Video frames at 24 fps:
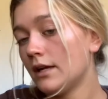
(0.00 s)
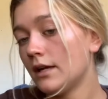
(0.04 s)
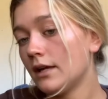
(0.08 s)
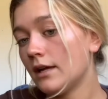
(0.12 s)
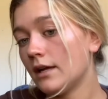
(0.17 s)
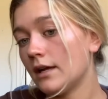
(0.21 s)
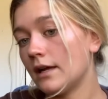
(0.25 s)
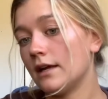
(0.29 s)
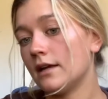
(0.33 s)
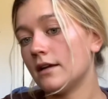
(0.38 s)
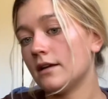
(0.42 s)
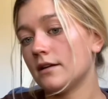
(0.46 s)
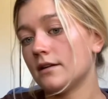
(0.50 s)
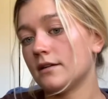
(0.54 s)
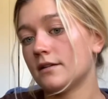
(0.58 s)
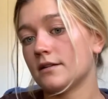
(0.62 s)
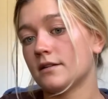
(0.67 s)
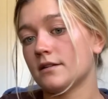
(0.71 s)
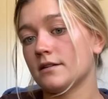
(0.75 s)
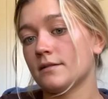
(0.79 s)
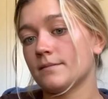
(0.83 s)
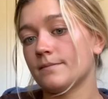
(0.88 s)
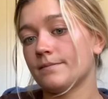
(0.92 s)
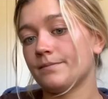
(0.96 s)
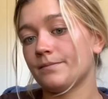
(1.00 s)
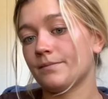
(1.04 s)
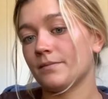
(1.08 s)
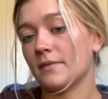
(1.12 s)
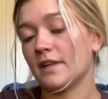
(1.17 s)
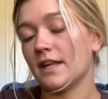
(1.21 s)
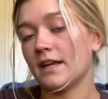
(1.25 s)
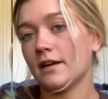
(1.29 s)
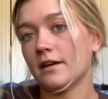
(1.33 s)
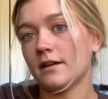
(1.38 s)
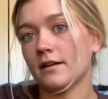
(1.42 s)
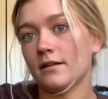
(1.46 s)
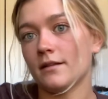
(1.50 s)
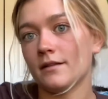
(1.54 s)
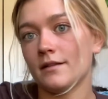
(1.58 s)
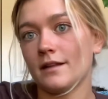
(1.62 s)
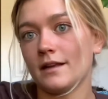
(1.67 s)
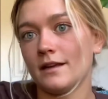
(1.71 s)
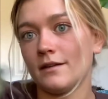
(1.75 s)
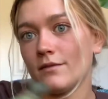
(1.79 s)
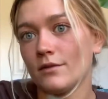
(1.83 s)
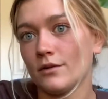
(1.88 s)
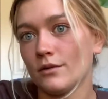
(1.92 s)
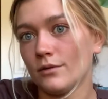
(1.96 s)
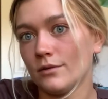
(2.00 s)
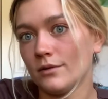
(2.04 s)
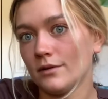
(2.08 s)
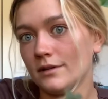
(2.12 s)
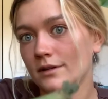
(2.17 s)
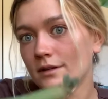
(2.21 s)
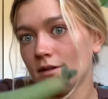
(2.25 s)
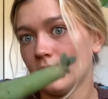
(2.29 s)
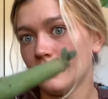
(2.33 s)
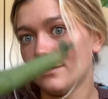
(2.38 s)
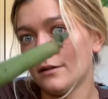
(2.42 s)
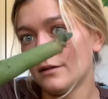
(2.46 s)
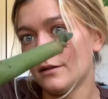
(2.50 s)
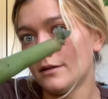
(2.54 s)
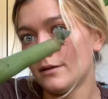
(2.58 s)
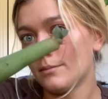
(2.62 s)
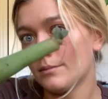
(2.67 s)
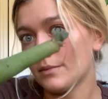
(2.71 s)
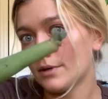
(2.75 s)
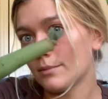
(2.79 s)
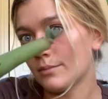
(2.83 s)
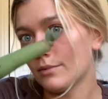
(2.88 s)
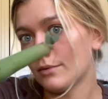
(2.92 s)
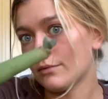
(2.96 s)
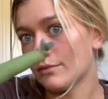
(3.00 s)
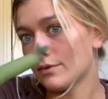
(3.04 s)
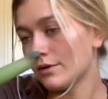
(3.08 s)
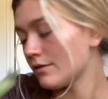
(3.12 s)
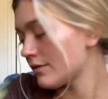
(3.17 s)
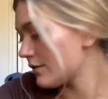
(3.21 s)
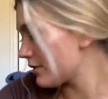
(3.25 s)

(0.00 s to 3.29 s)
And yeah, they have cool little purple roots